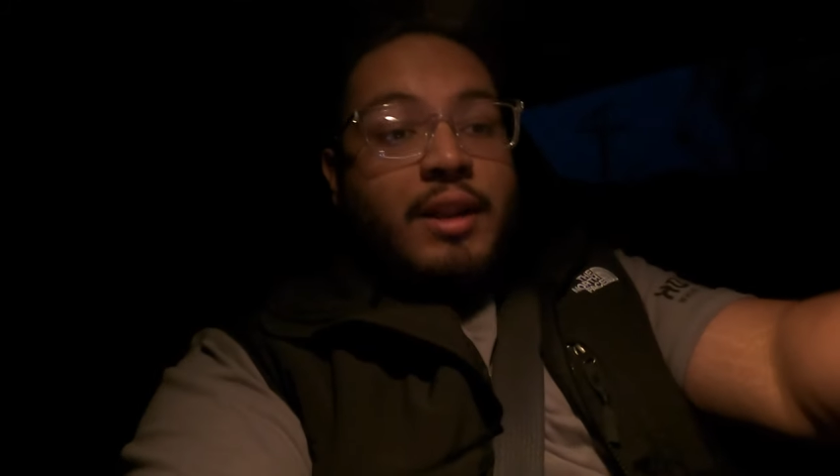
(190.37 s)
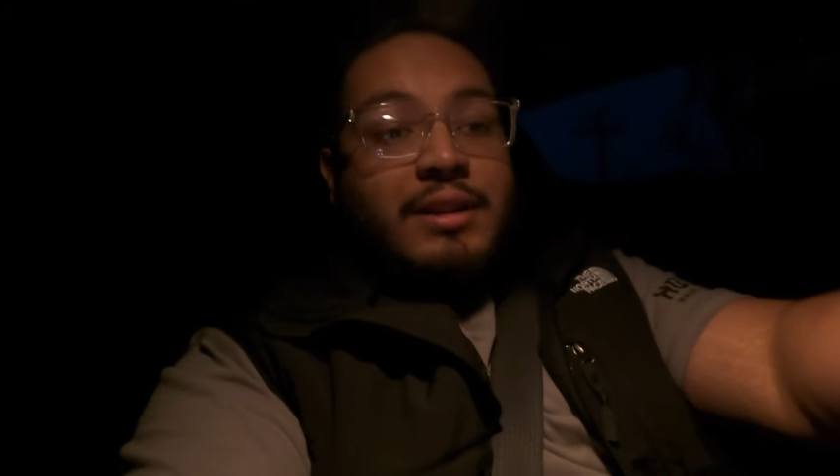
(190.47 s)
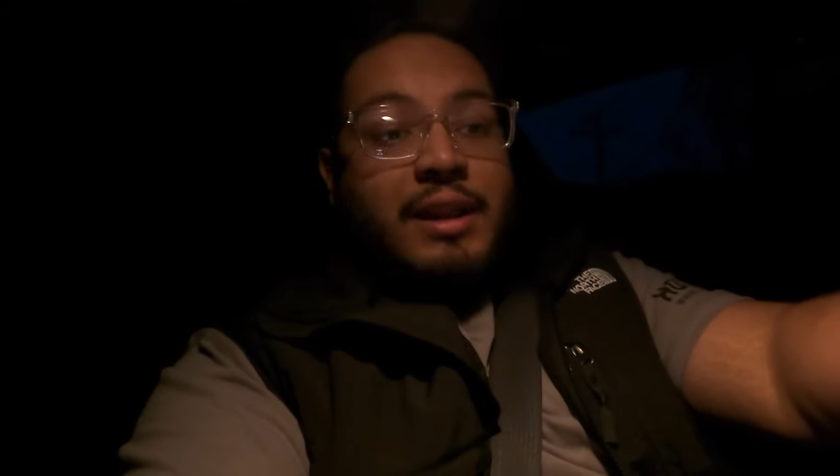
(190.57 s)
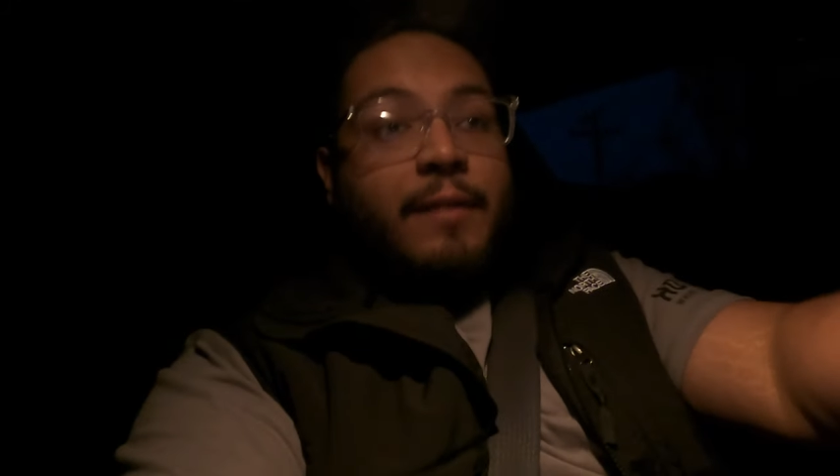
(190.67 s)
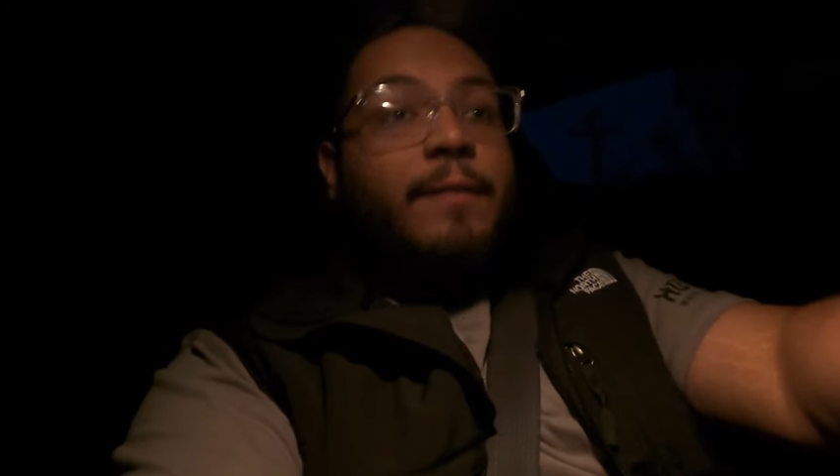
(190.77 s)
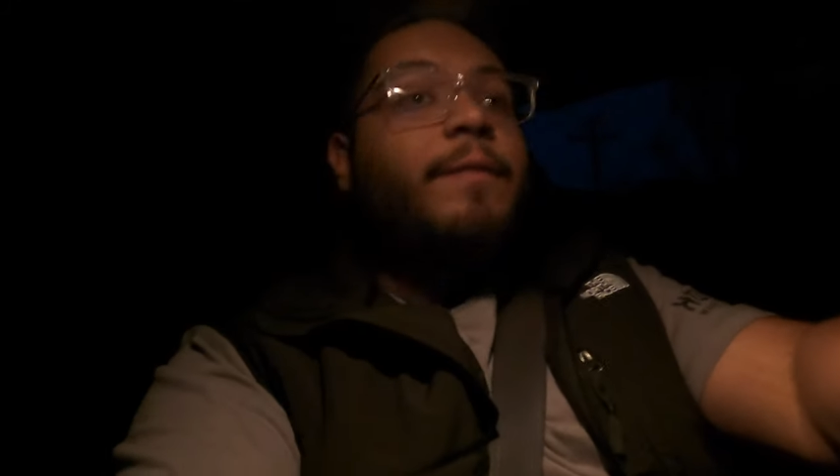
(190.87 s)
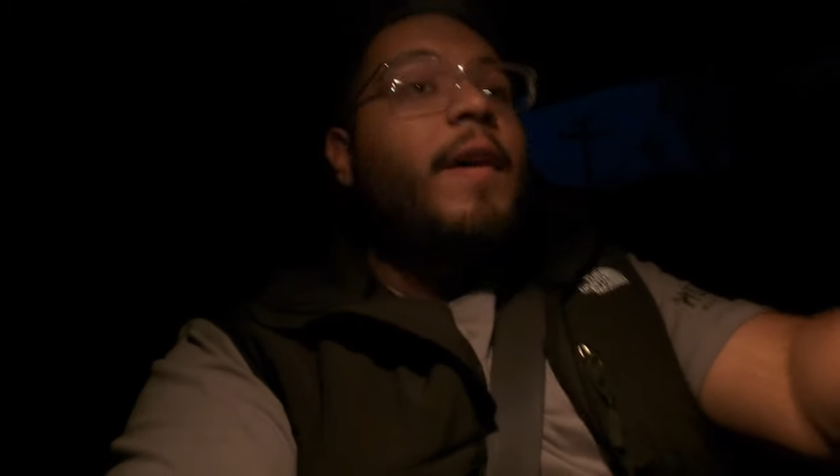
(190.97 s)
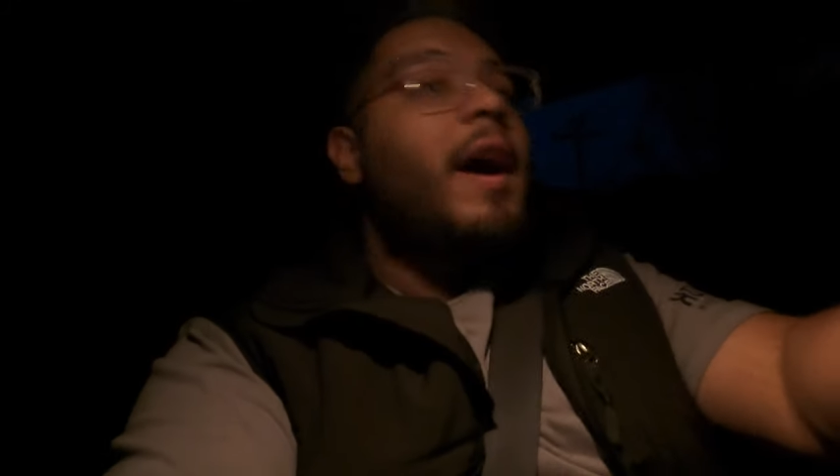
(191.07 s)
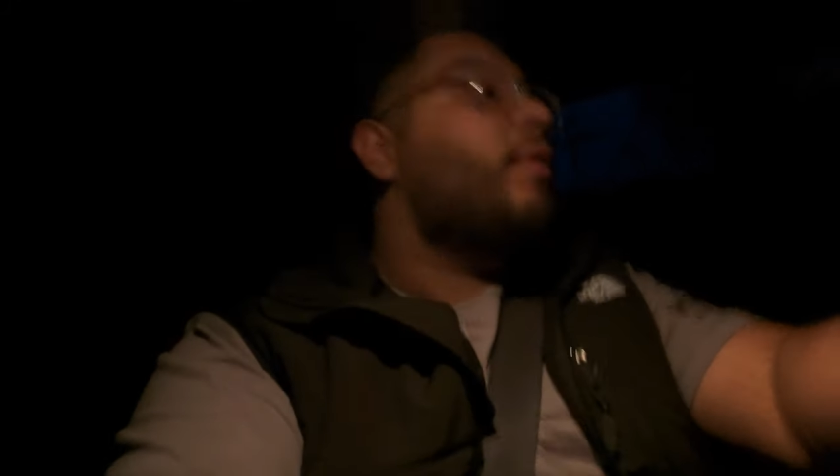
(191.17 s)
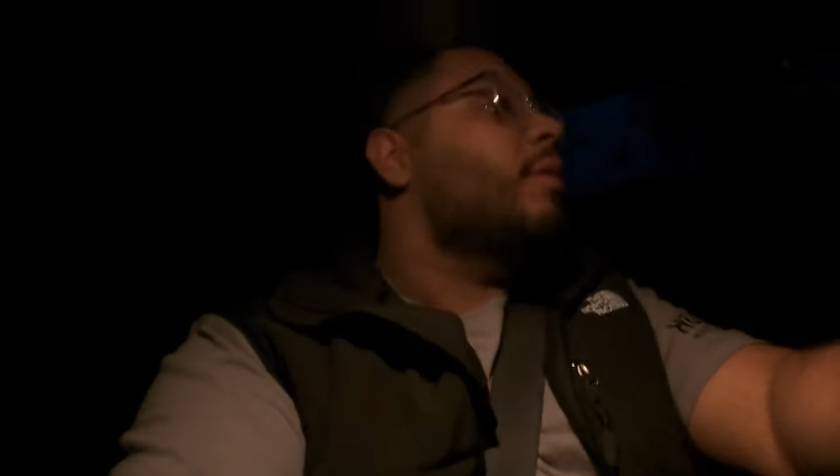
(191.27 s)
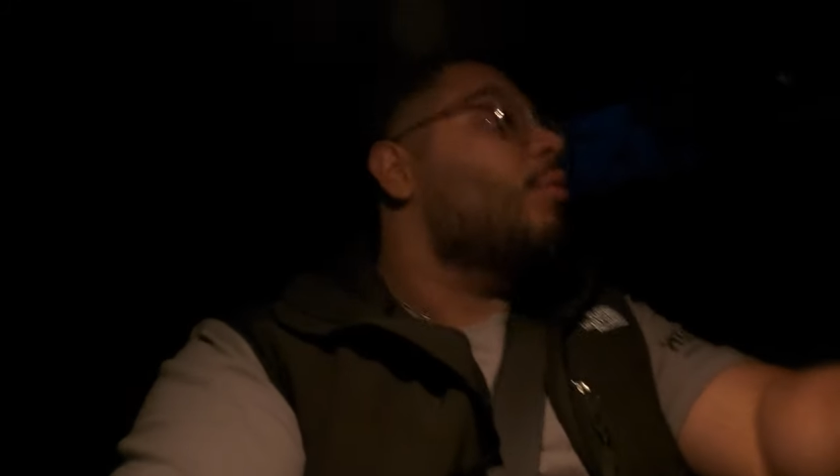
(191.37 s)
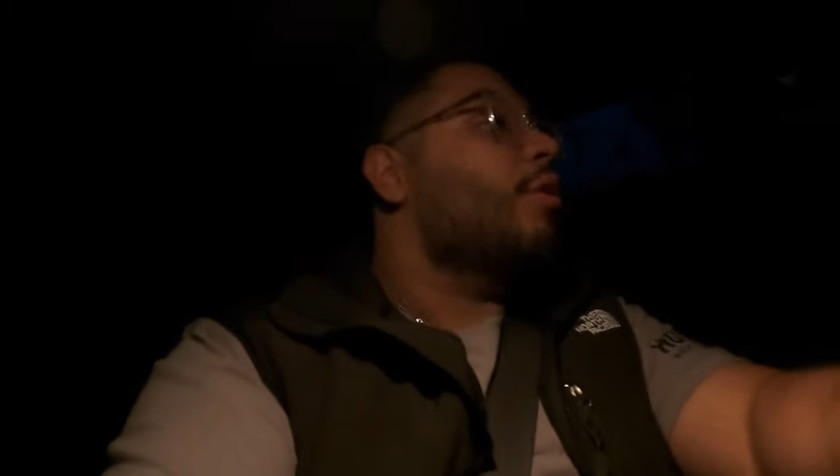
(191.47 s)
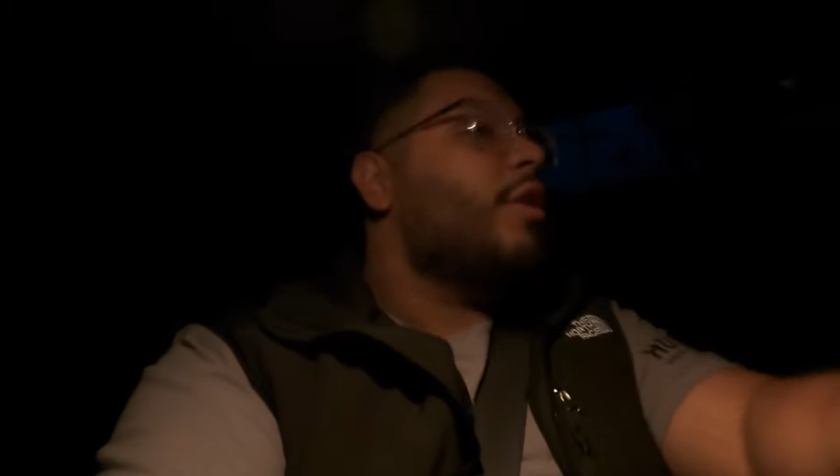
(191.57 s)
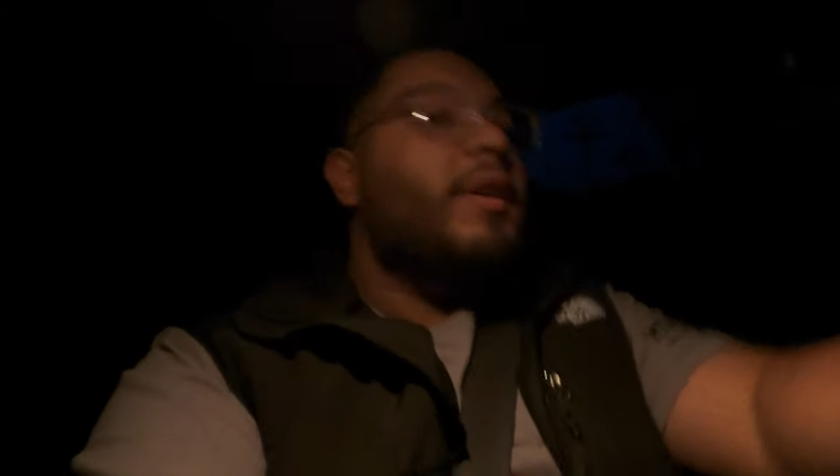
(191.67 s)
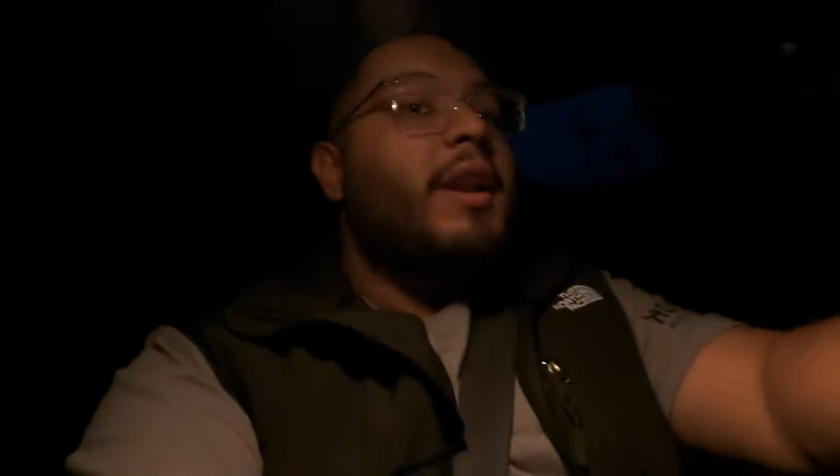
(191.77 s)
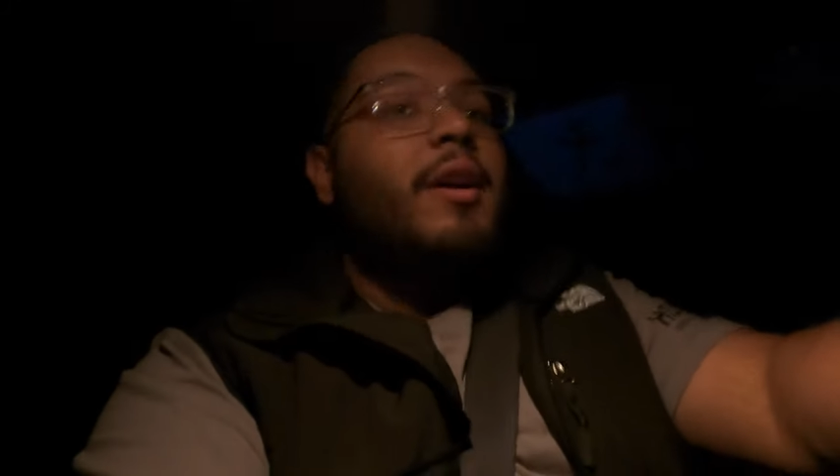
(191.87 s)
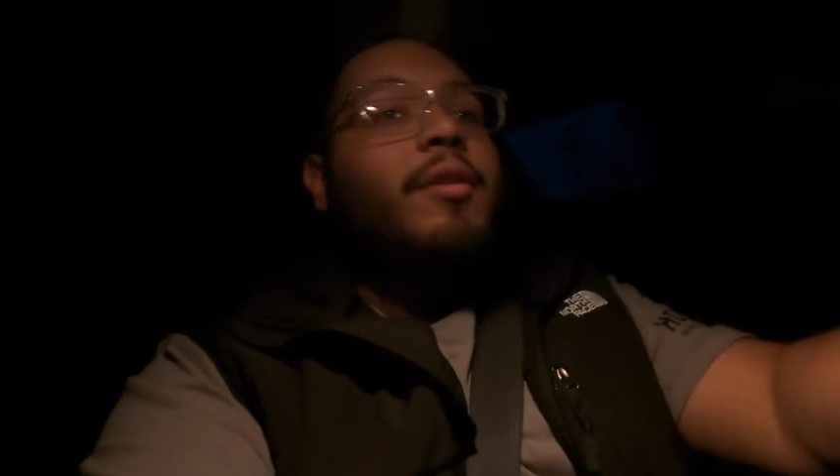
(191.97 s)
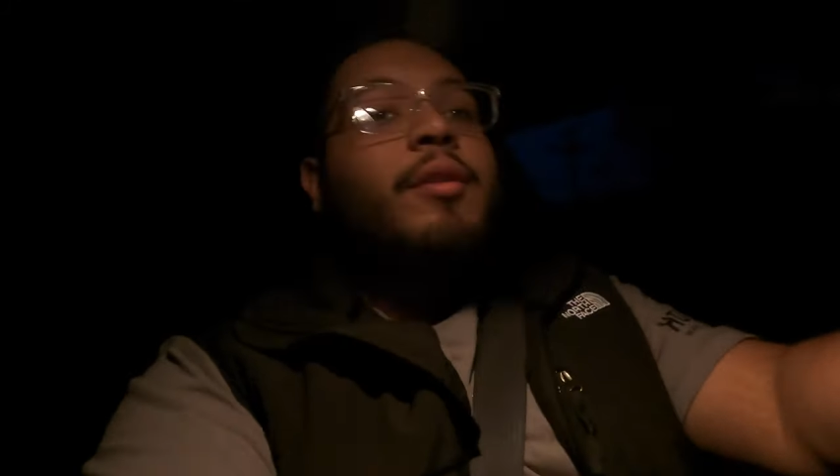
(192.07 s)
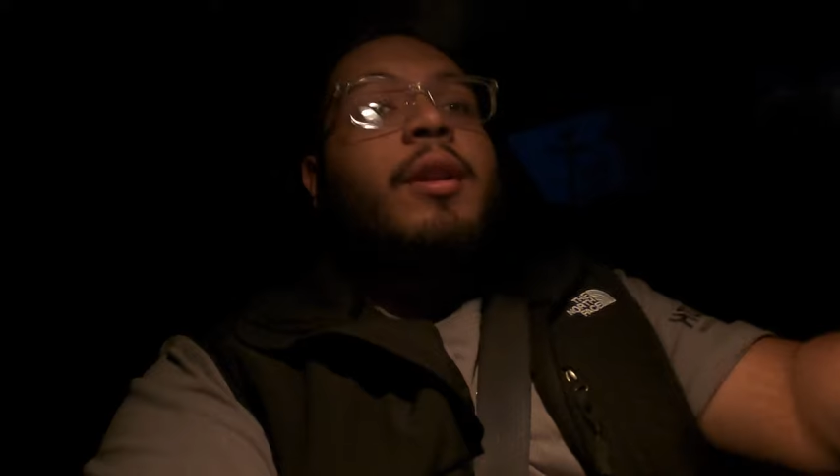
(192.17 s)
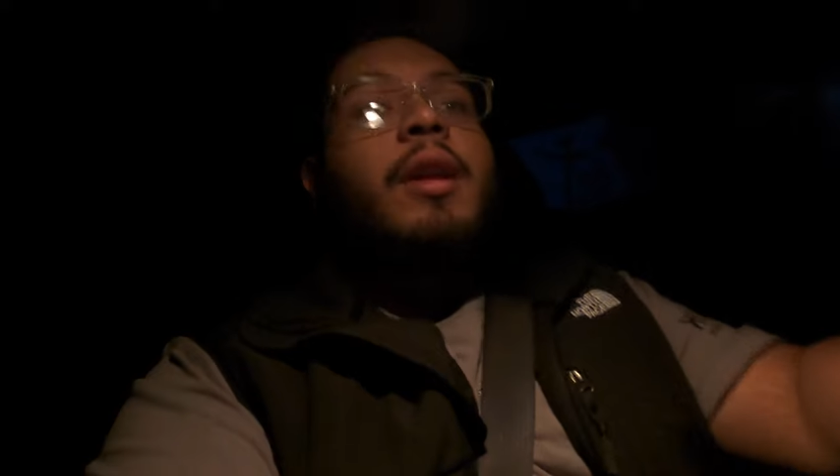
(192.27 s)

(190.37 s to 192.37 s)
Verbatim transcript: It's like five in the morning right now